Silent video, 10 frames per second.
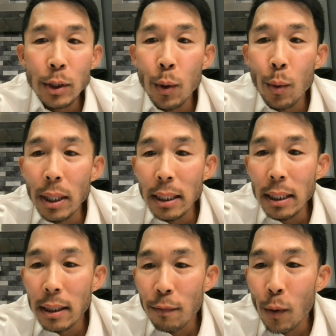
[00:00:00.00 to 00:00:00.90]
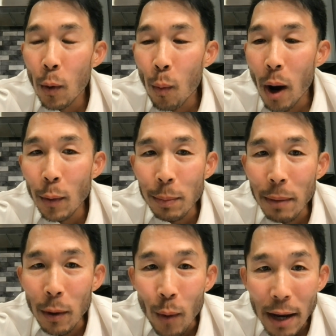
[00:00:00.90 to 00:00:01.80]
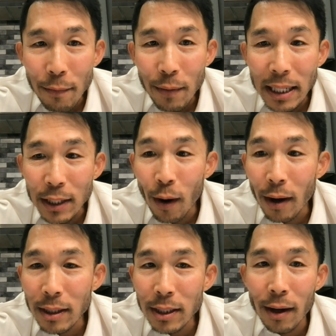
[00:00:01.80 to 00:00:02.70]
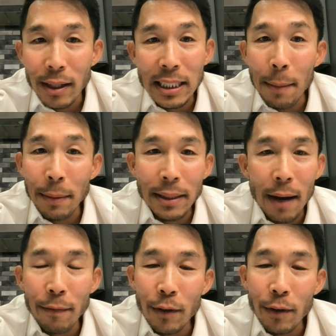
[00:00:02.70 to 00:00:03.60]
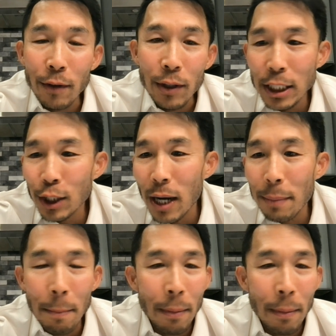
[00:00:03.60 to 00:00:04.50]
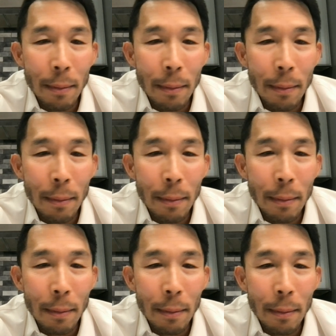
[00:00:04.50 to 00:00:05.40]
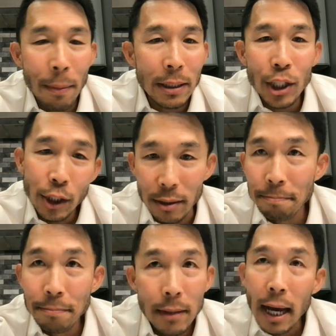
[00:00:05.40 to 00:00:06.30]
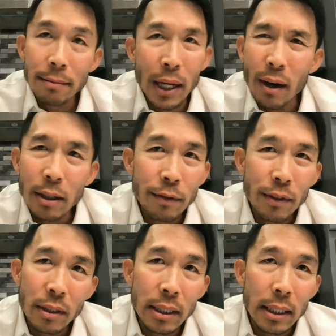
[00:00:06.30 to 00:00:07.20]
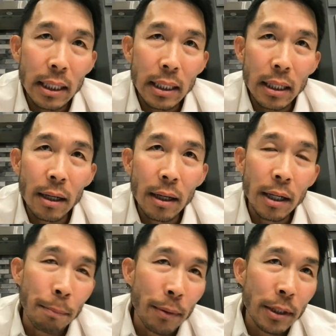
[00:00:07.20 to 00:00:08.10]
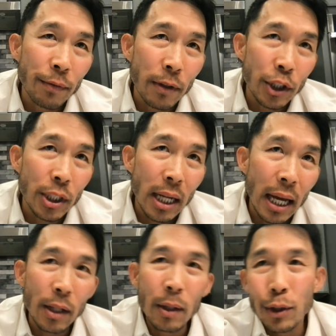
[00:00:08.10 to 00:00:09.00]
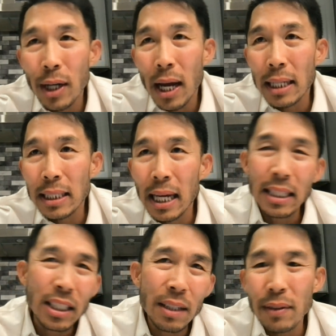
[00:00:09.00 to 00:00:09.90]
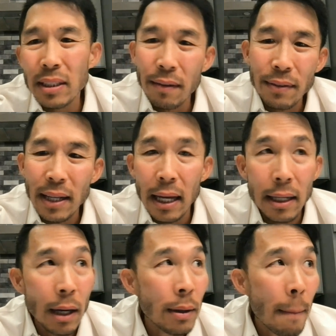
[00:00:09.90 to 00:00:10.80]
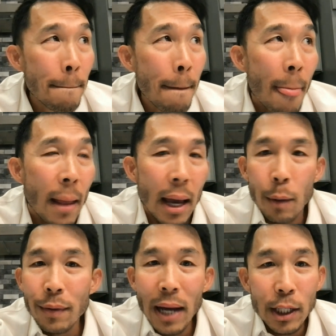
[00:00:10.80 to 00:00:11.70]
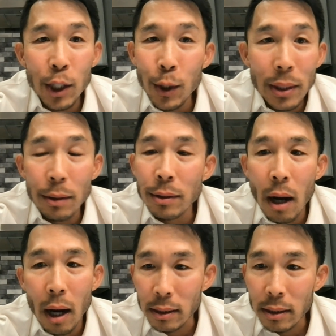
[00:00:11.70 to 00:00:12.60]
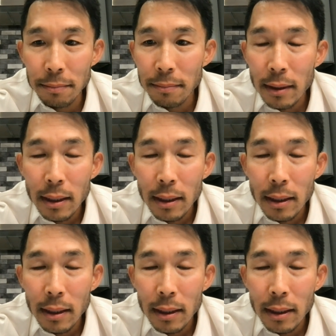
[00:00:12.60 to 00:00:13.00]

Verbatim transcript: I was going for a walk with my wife and daughters on a Sabbath afternoon, and I just grabbed a bunch of literature. I had a great controversy, uh, an abridged version. I had glow tracks. I had just different stuff to hand out. And we've got cute little dogs.